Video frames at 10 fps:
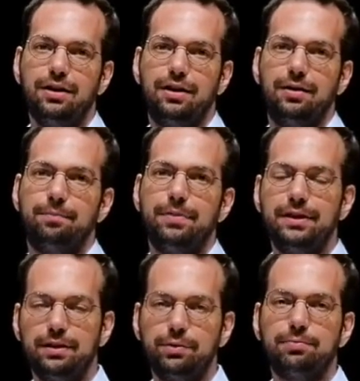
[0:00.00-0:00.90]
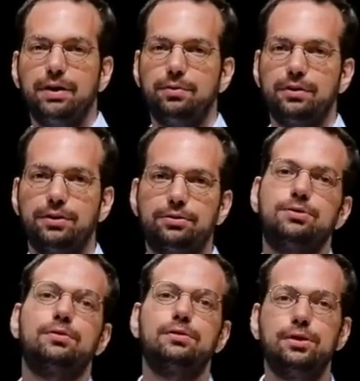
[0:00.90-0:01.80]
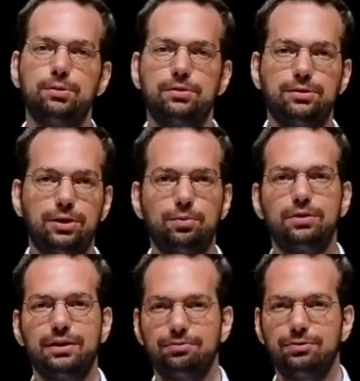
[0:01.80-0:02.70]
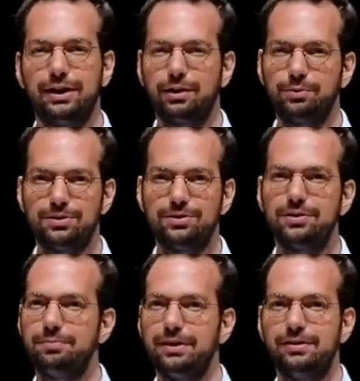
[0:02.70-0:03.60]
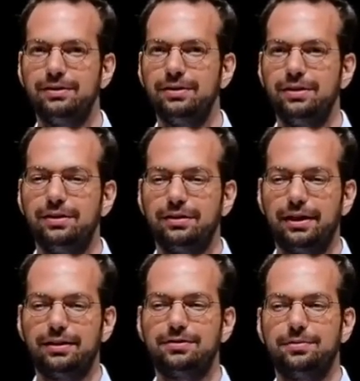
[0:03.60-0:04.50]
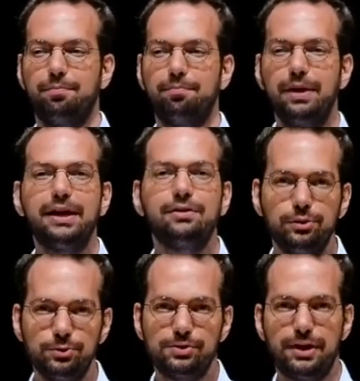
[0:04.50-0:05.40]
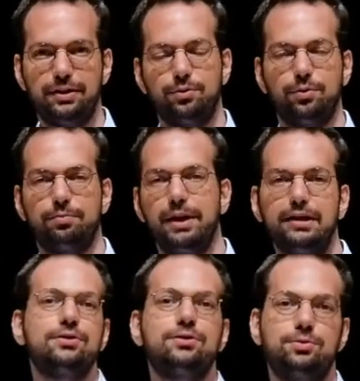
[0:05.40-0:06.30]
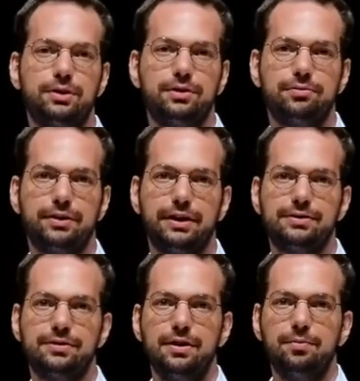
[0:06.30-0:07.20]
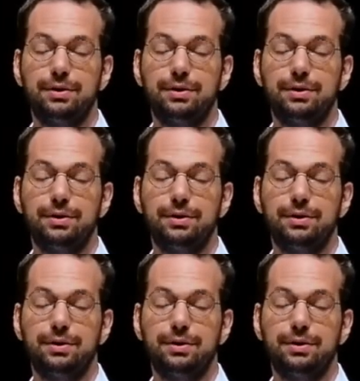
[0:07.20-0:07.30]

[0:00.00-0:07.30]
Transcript: um, then we might want to go to a low, lower level acquisition method that may lose data or may destroy the device,